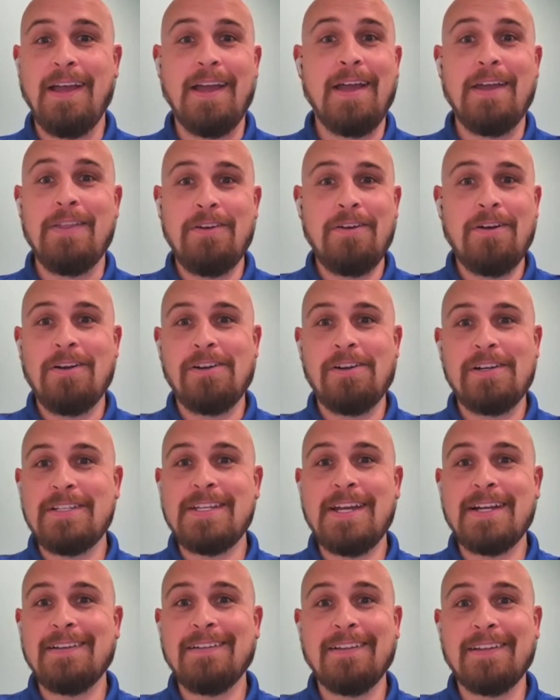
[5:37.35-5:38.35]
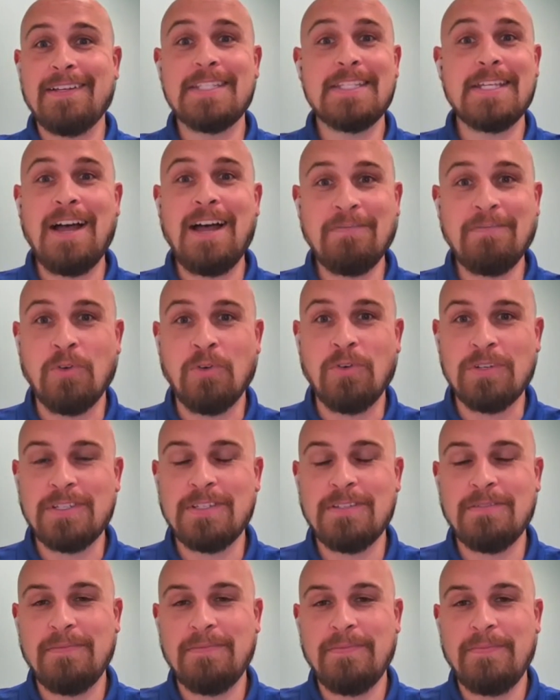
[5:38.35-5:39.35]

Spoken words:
and they're already technically sophomores